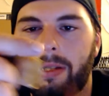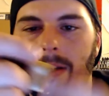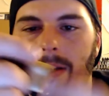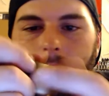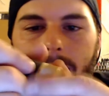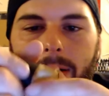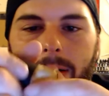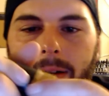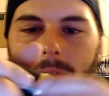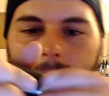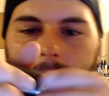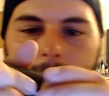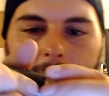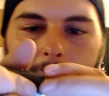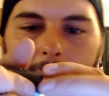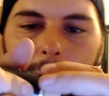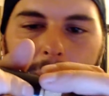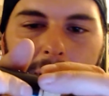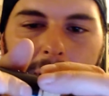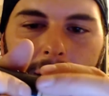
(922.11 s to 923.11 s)
I'm a
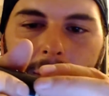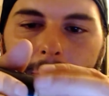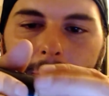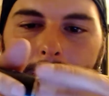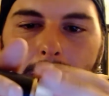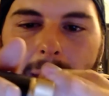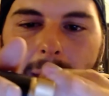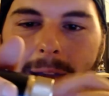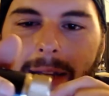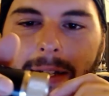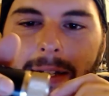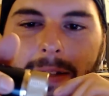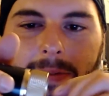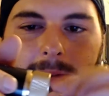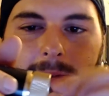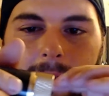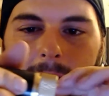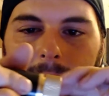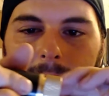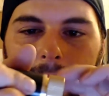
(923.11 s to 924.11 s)
big magnet
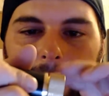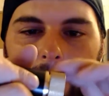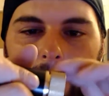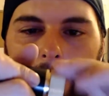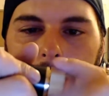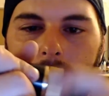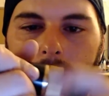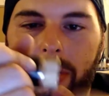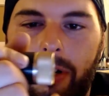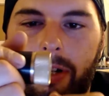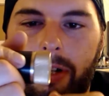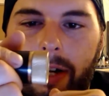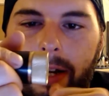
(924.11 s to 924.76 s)
fan for sure,